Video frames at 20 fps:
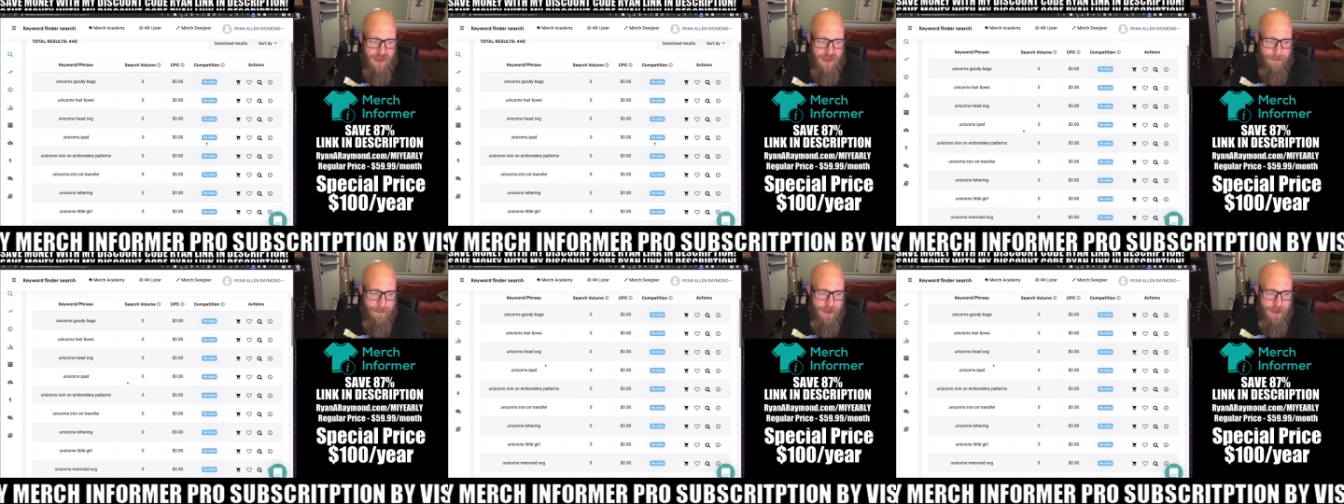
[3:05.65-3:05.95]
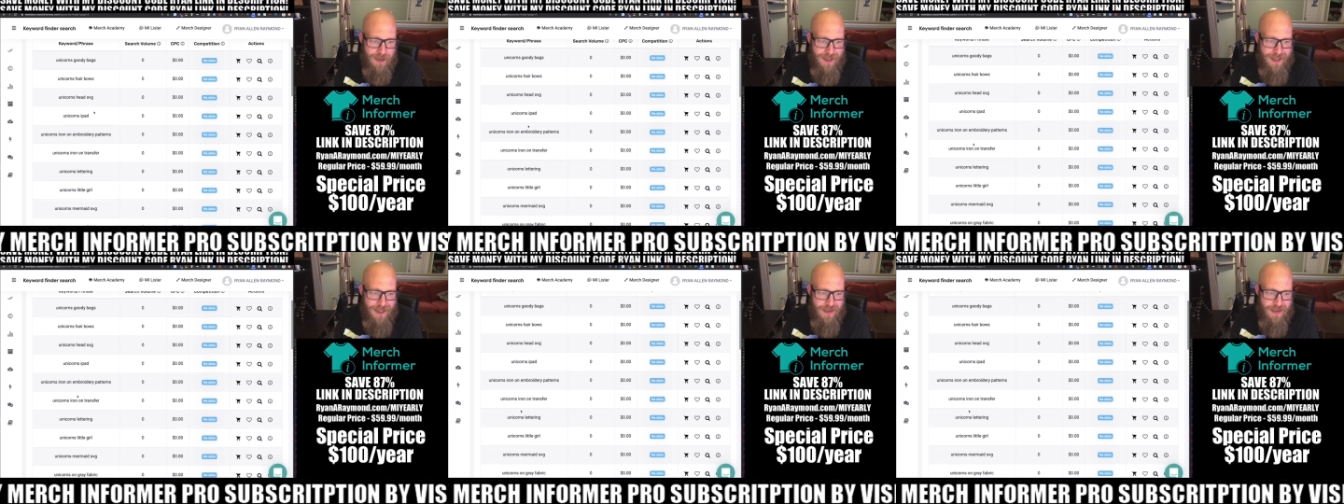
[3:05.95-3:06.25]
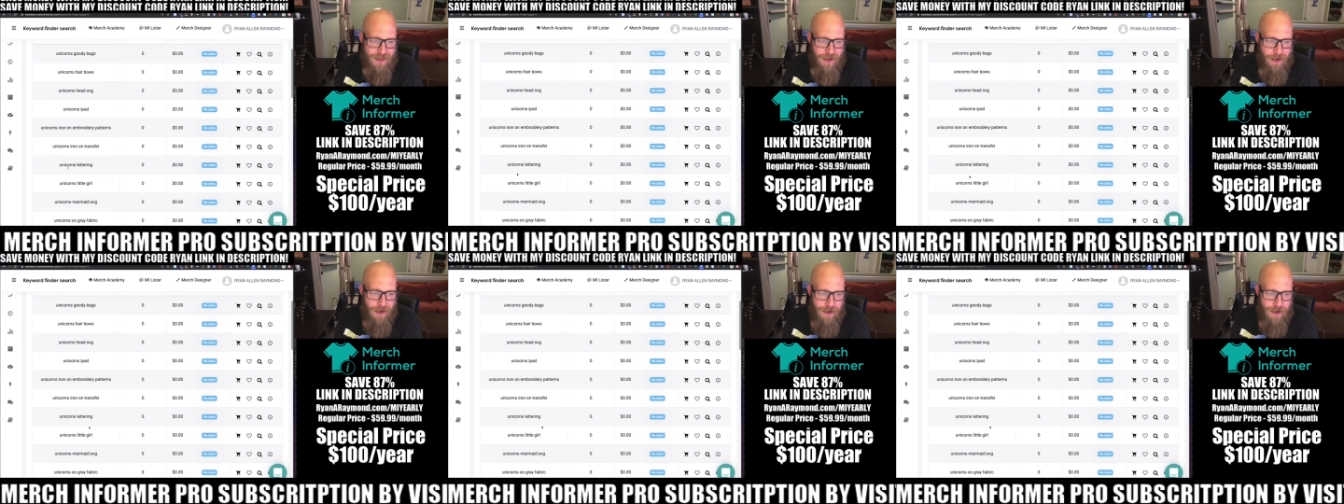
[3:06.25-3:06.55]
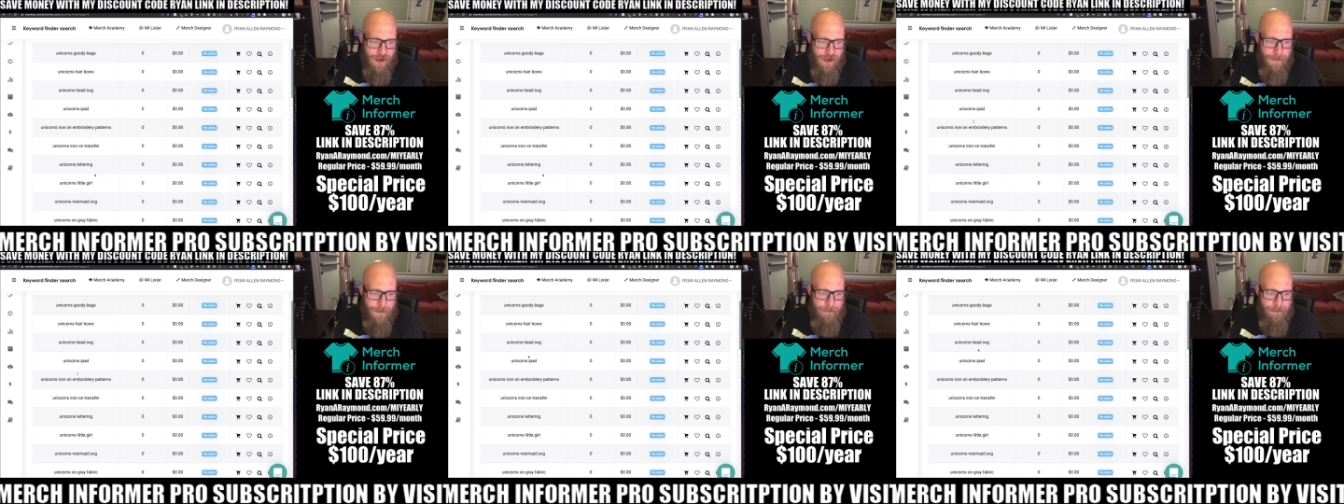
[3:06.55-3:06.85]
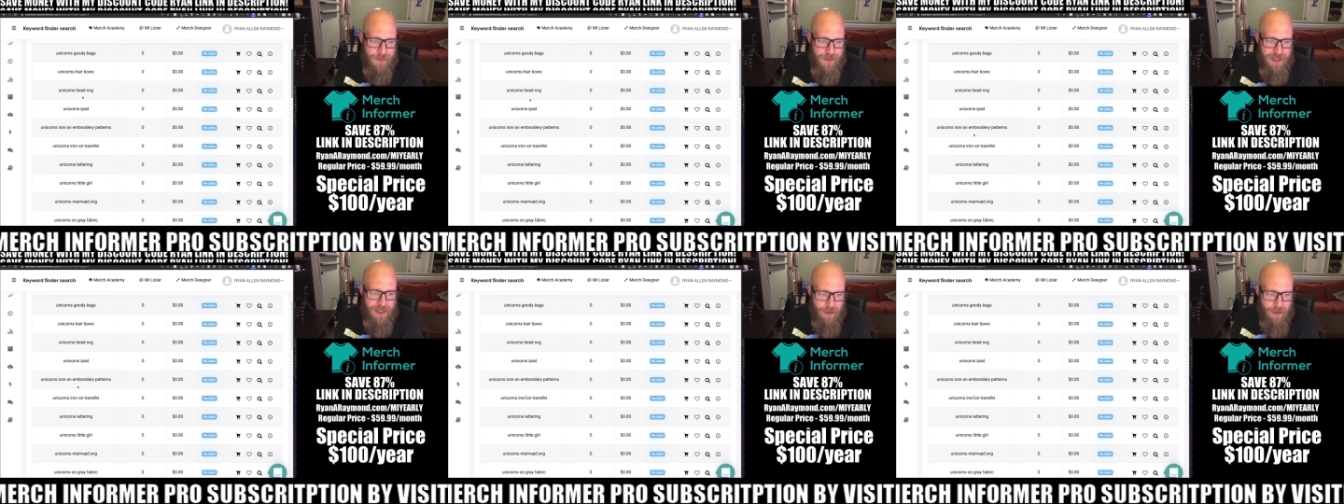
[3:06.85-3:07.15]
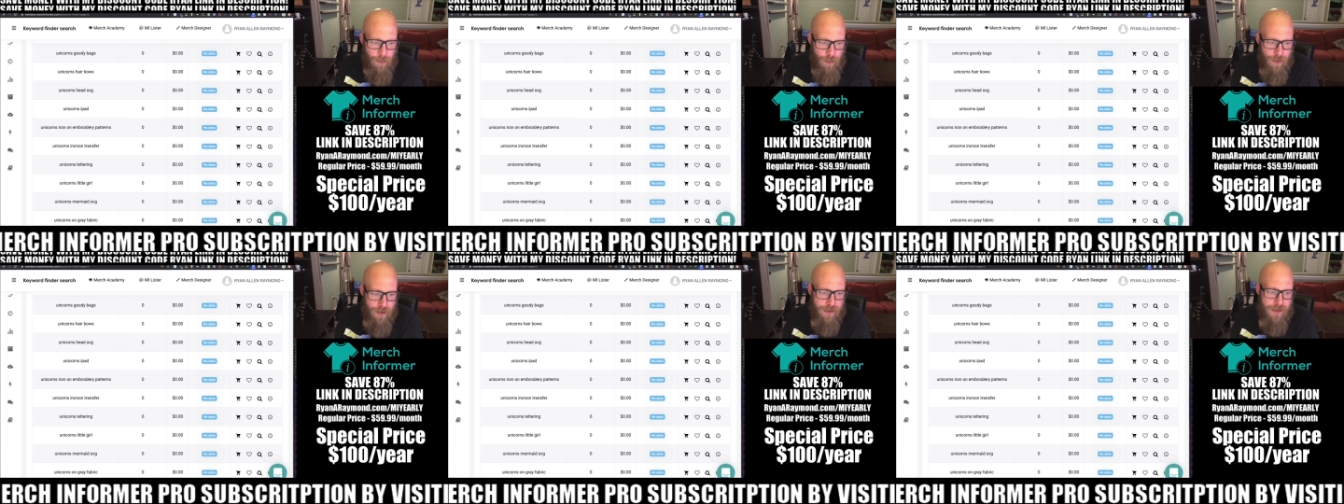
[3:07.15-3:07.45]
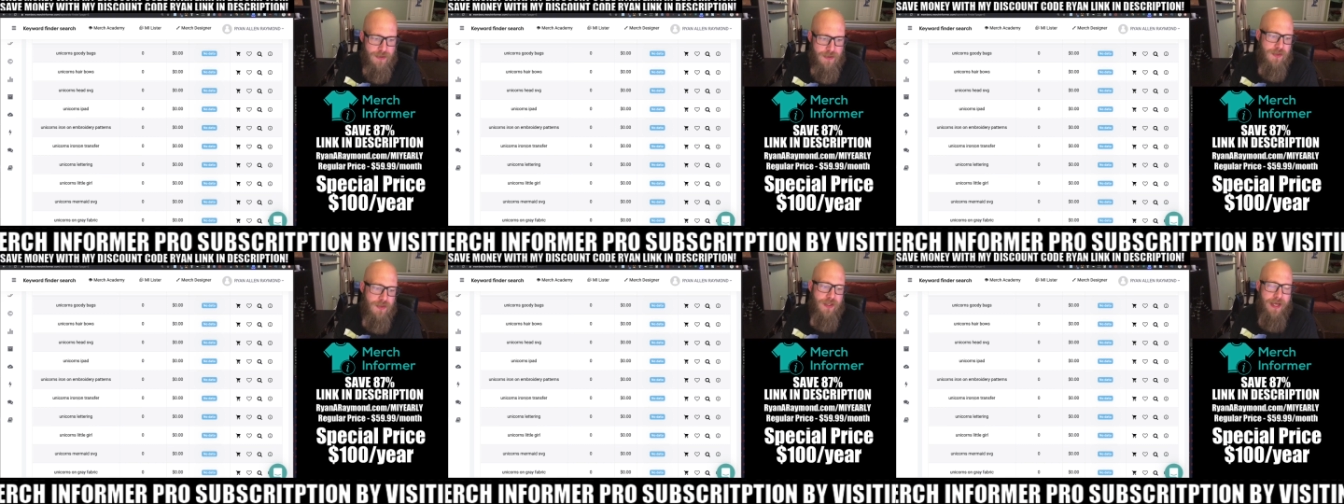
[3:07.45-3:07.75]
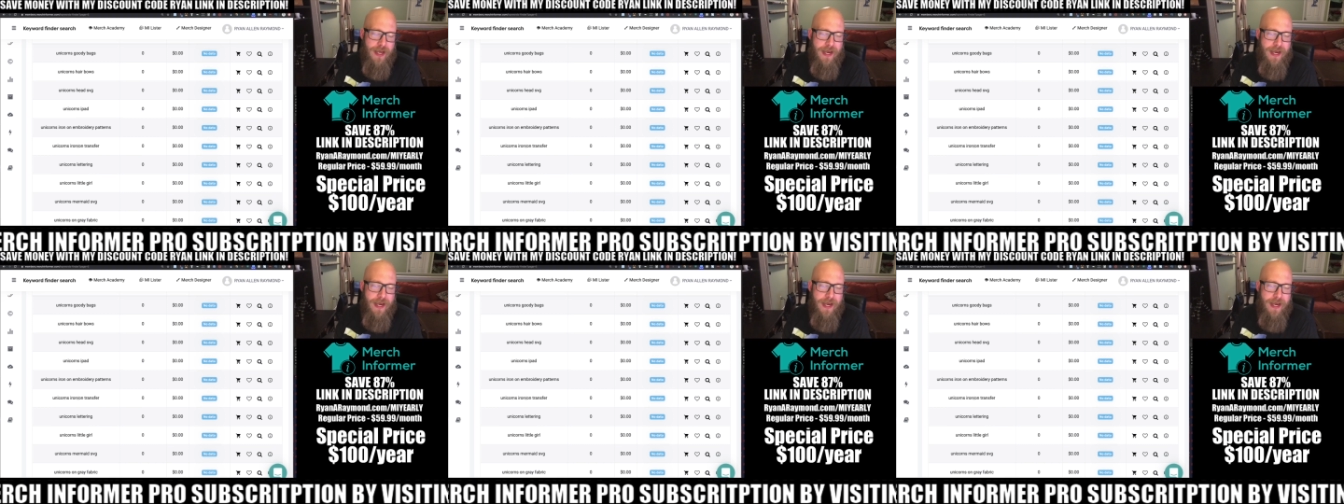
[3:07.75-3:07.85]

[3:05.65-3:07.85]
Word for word: but these are keywords